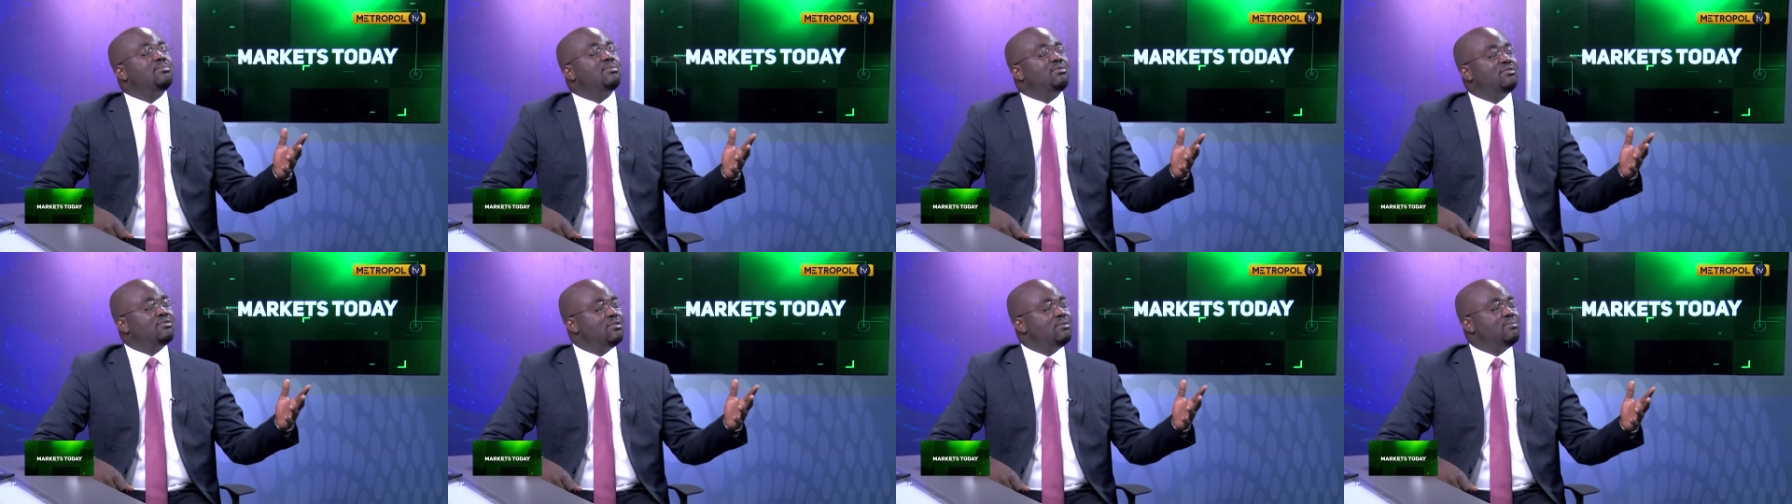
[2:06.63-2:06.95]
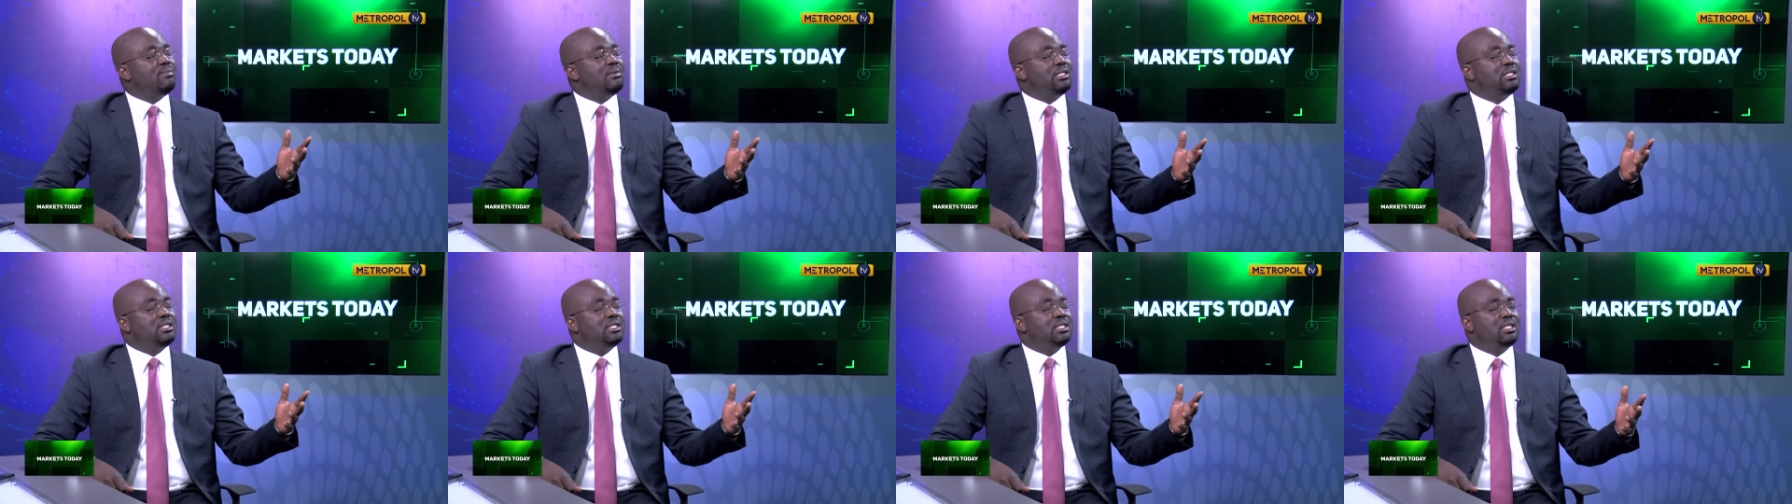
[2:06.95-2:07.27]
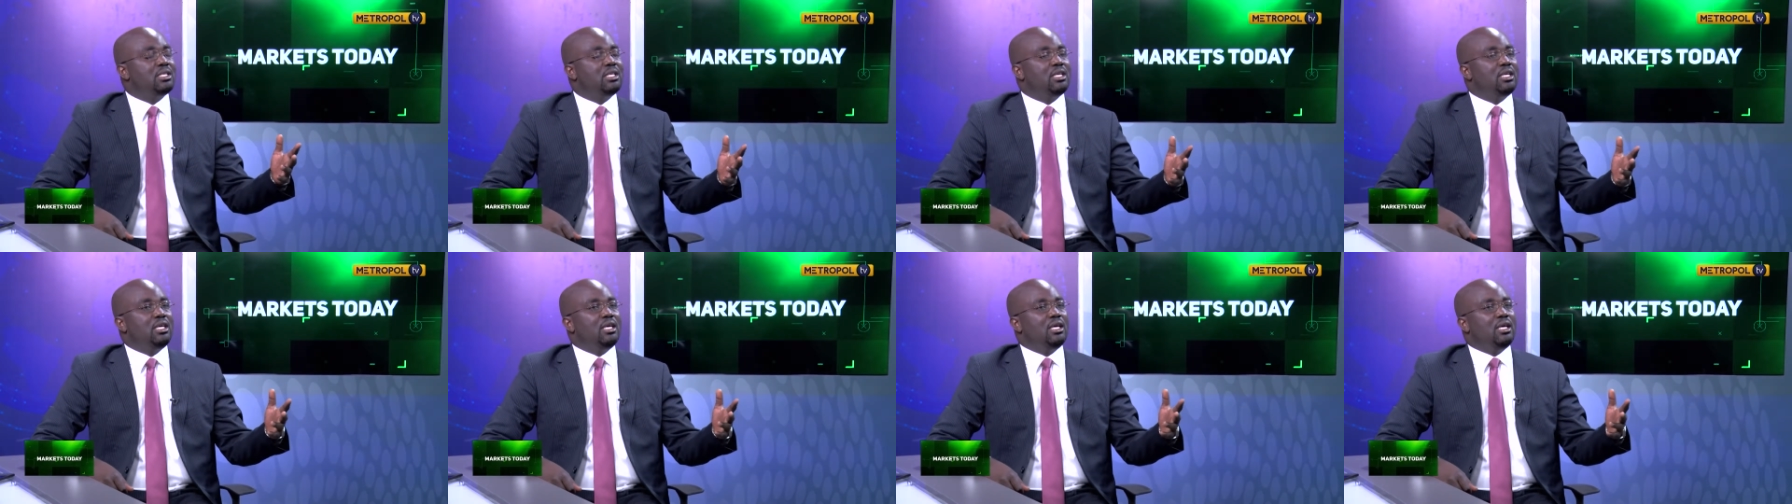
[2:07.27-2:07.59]
performance.
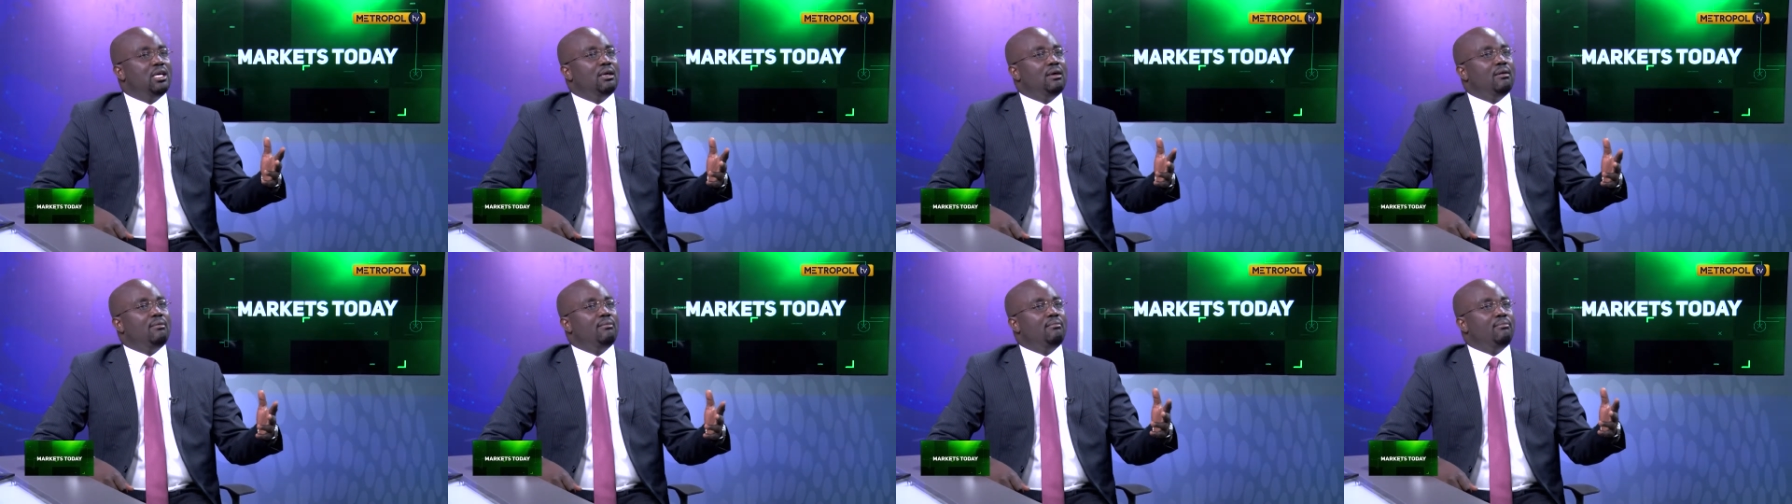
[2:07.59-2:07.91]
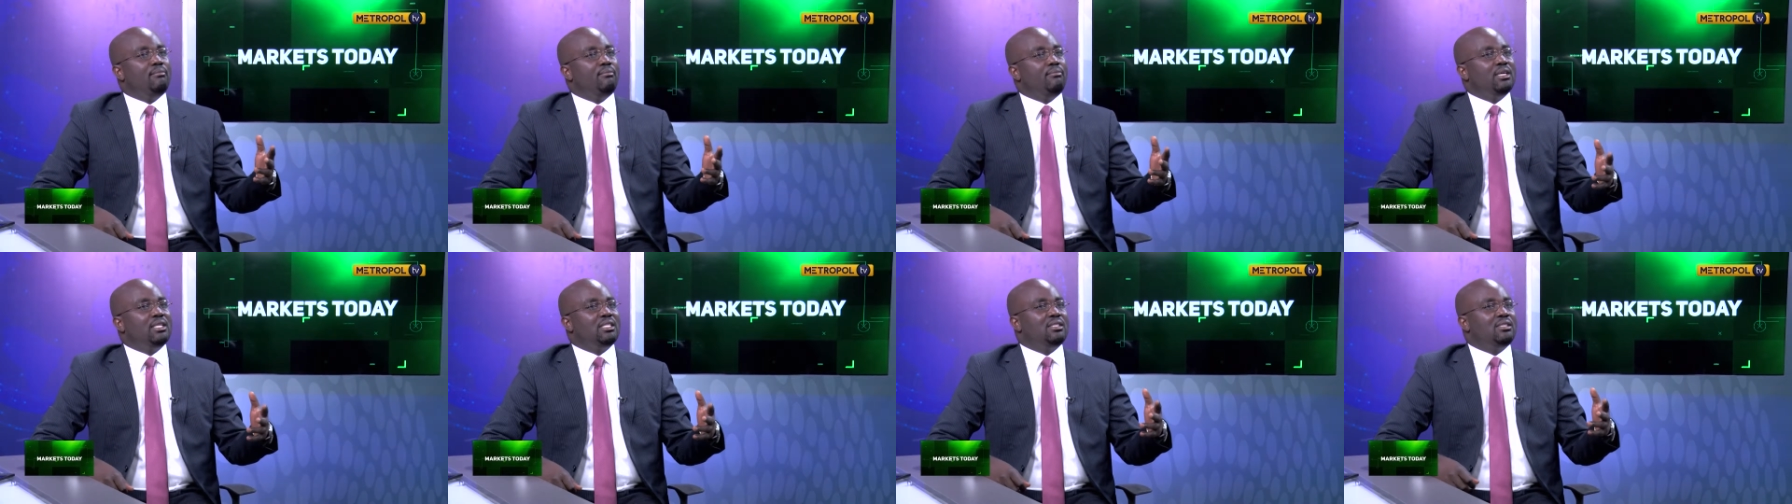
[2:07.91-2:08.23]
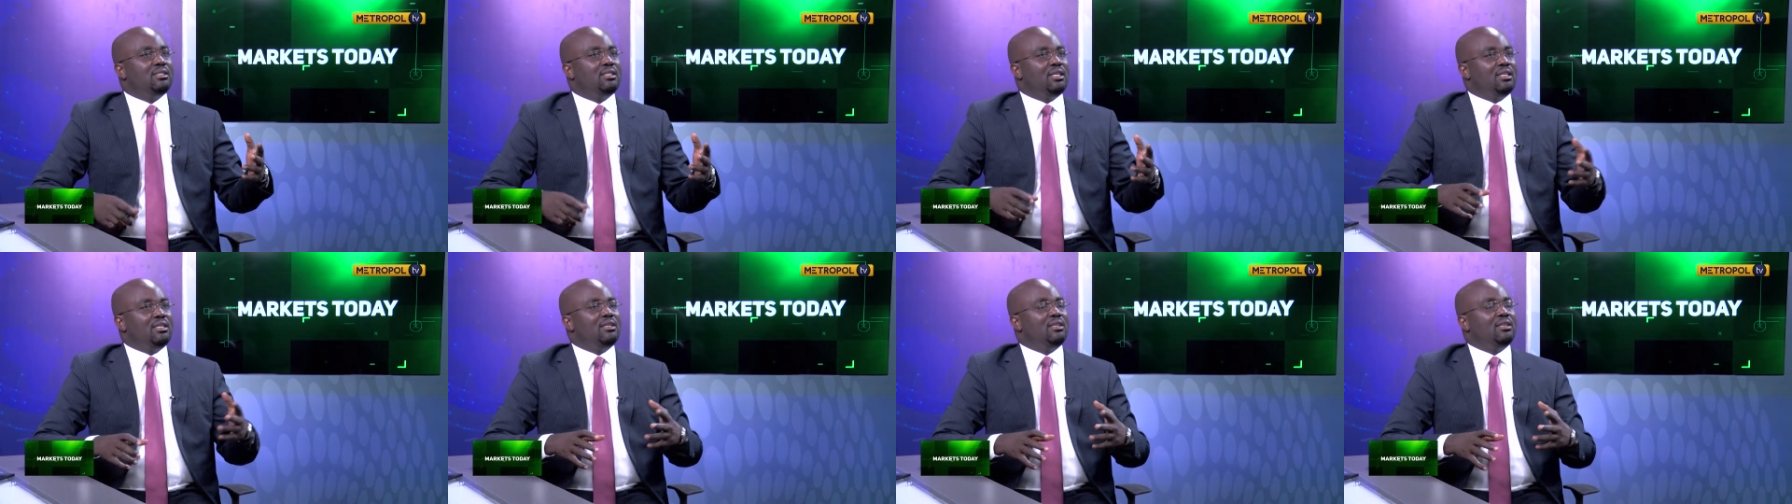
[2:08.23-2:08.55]
Okay. But
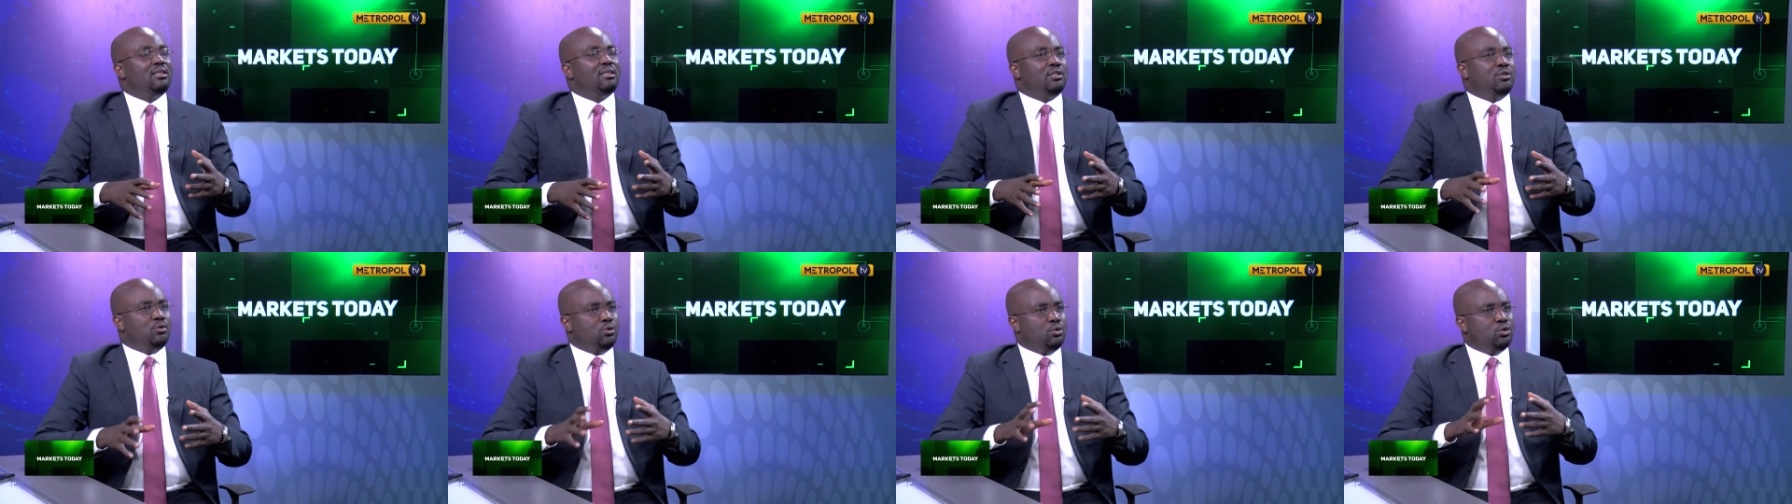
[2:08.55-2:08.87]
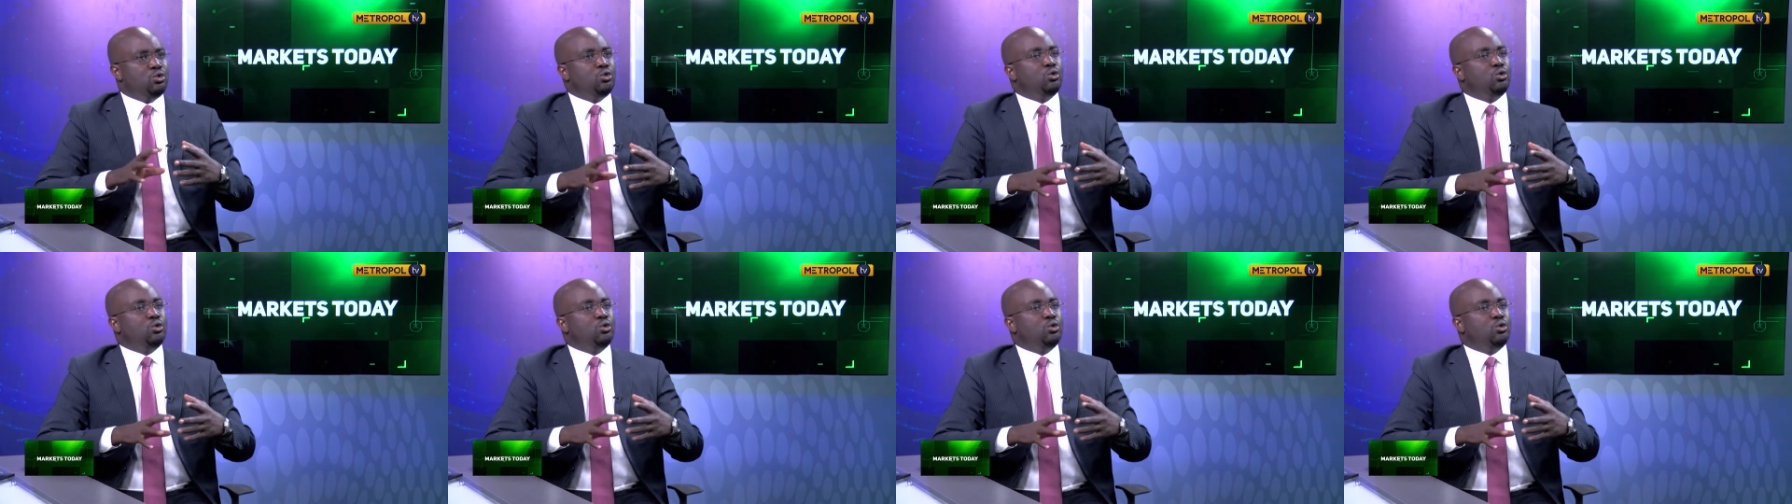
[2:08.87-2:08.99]
then could,